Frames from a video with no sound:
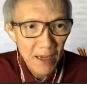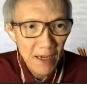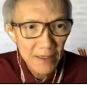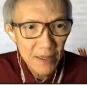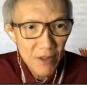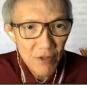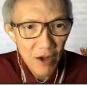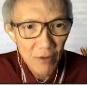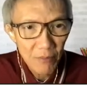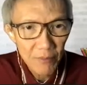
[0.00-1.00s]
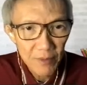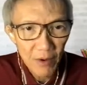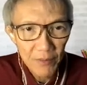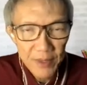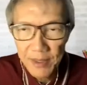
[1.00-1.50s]
this is all
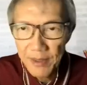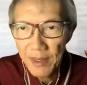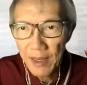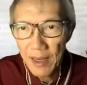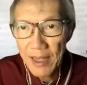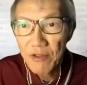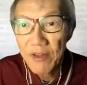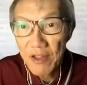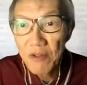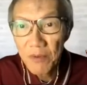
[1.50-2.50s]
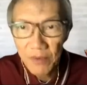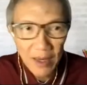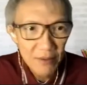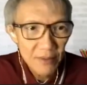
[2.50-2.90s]
in hexadecimal now.